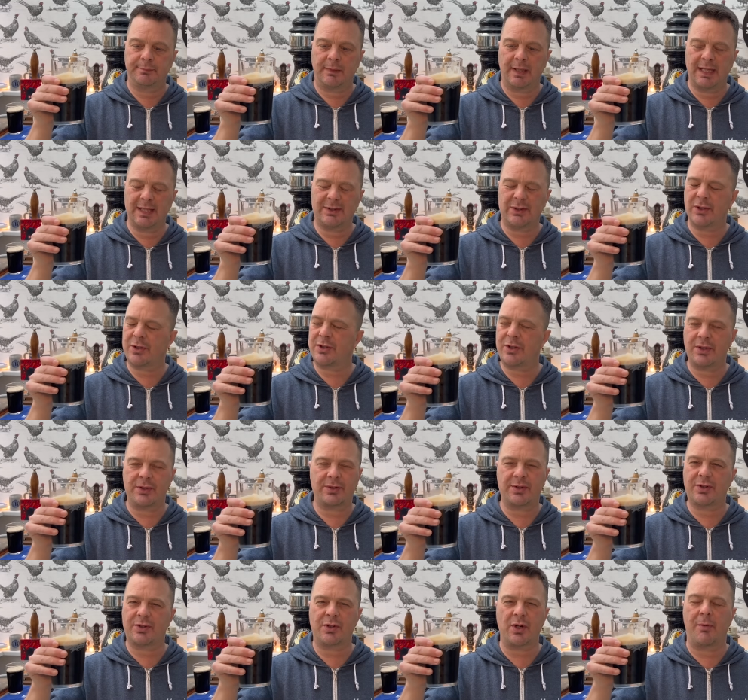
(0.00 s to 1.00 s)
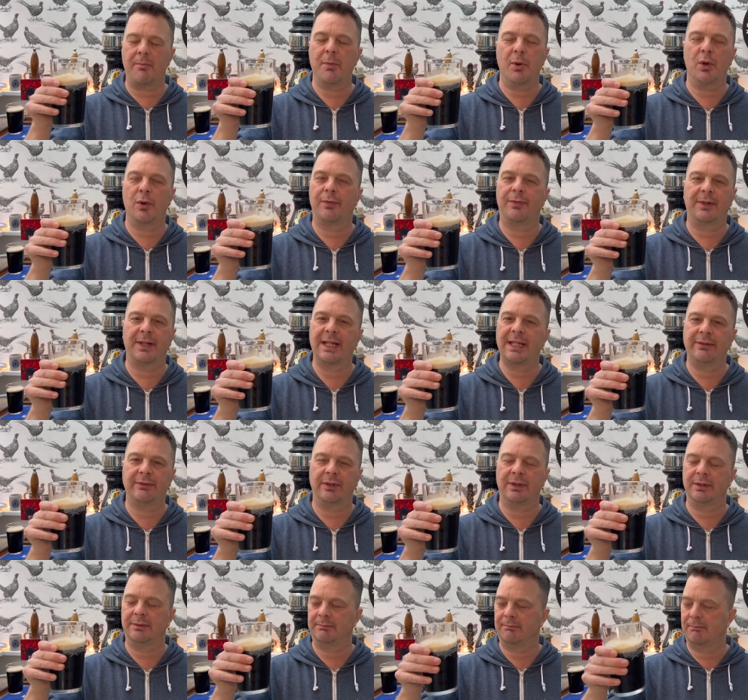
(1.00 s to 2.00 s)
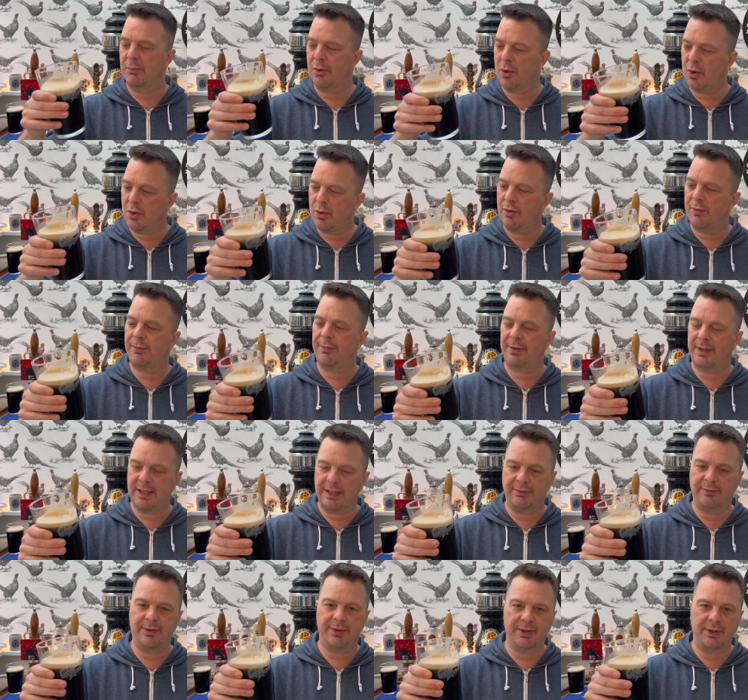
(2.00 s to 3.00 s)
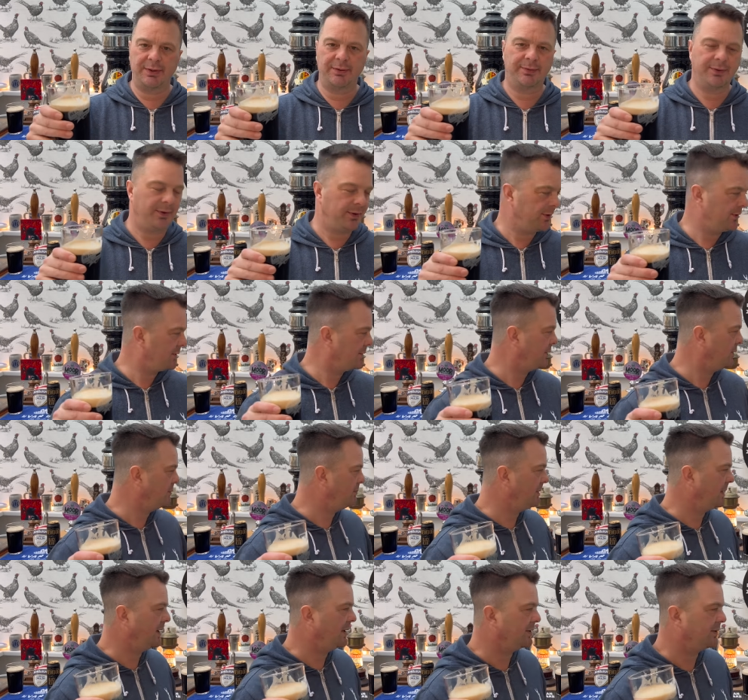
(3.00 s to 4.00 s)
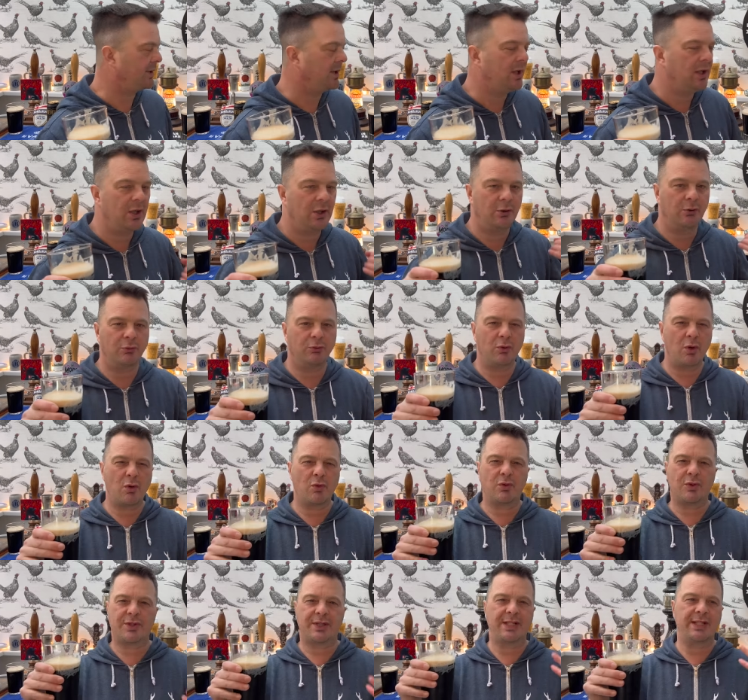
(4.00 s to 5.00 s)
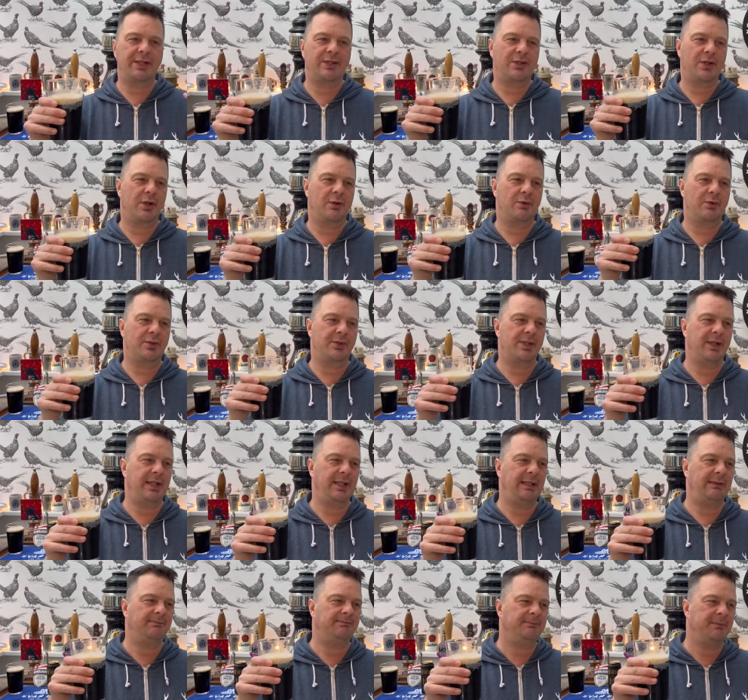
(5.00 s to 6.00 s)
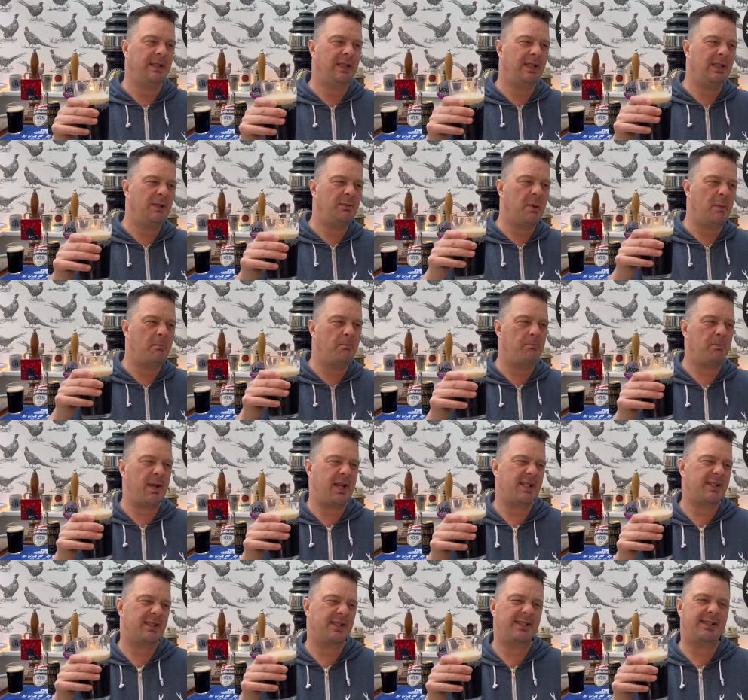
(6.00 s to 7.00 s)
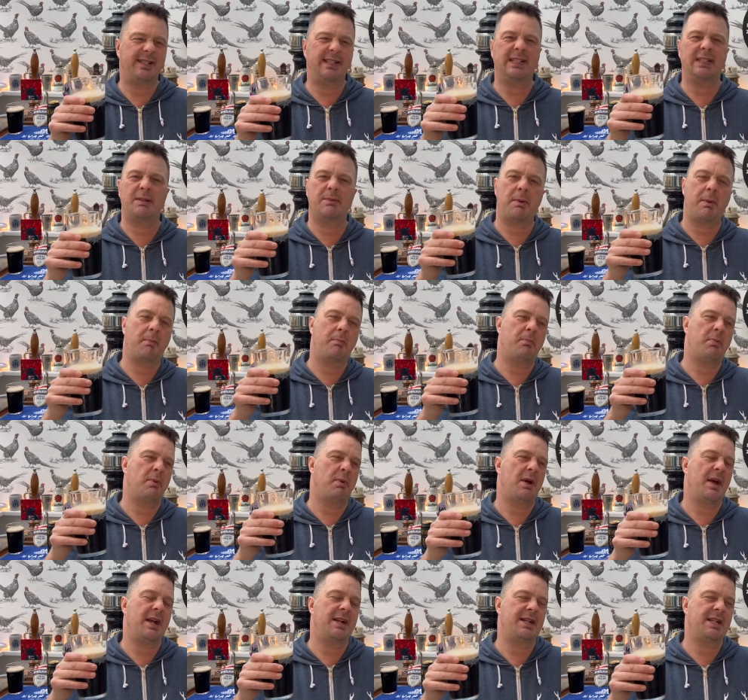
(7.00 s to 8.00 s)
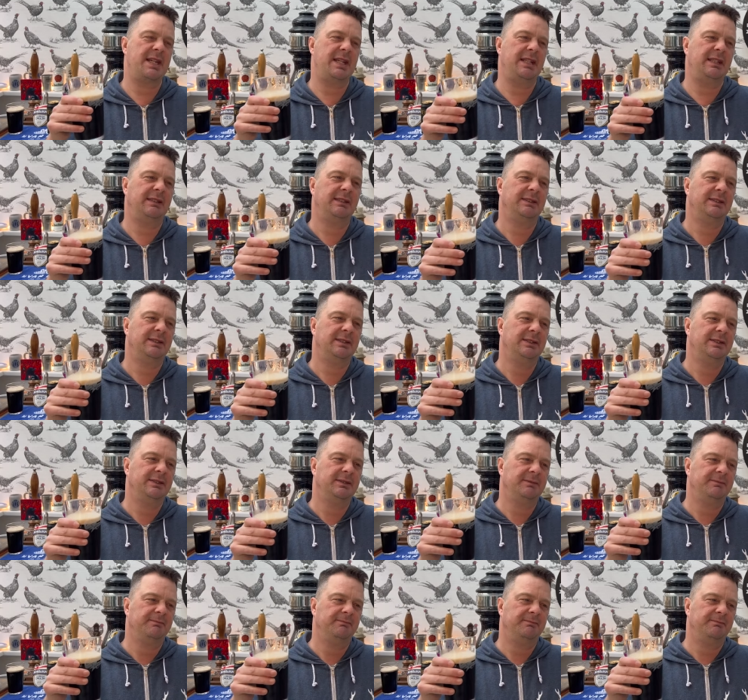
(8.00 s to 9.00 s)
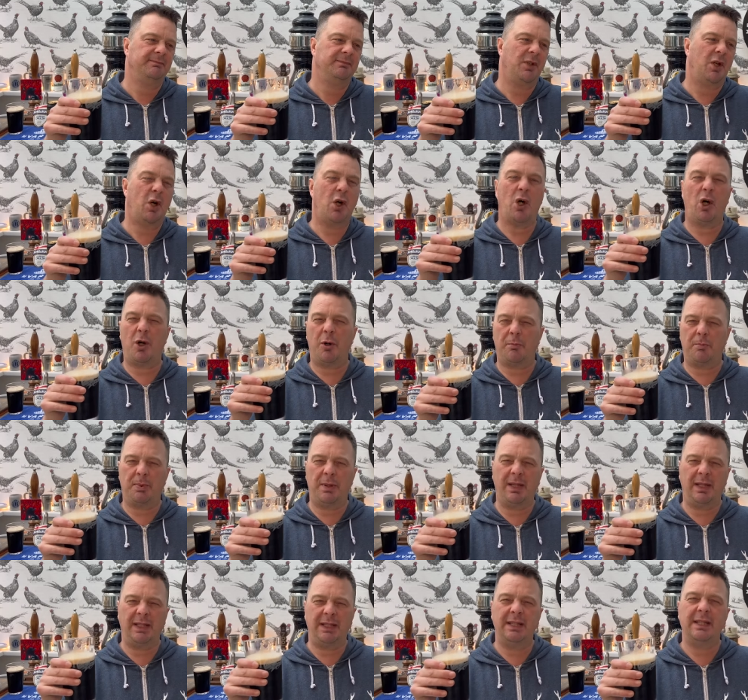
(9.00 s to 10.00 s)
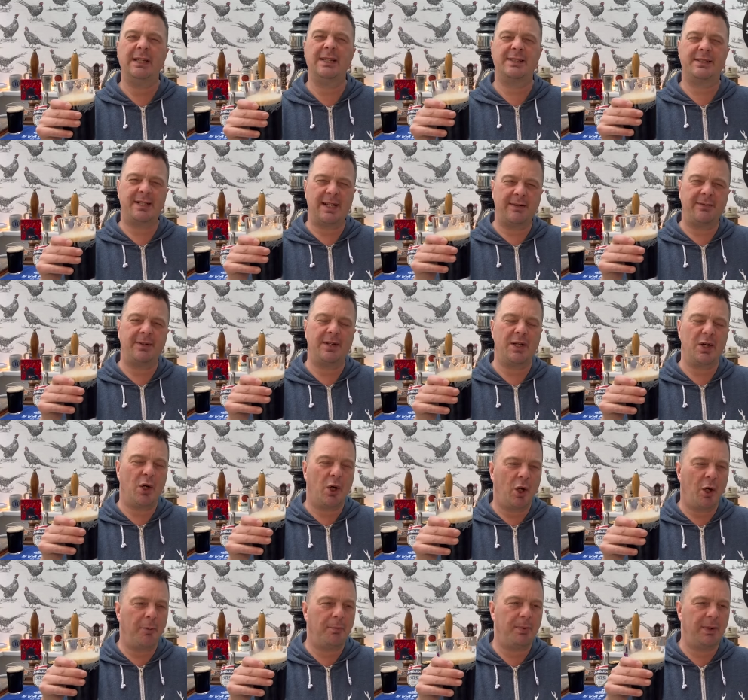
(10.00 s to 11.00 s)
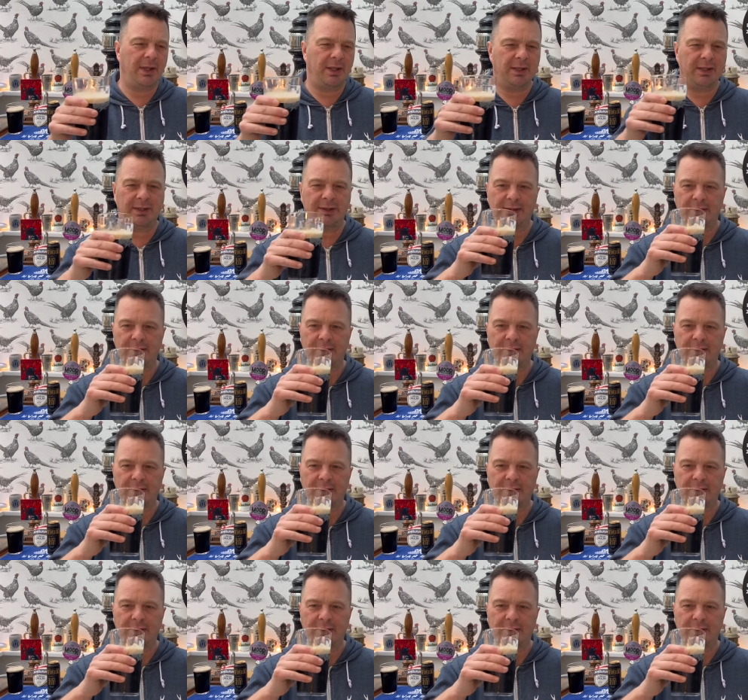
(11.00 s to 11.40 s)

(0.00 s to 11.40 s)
it it's got more flavour, more flavour than the first two beers. Roasty, toasty, a little bit biscuity, a little bit bready, hoppy. It's definitely hoppier.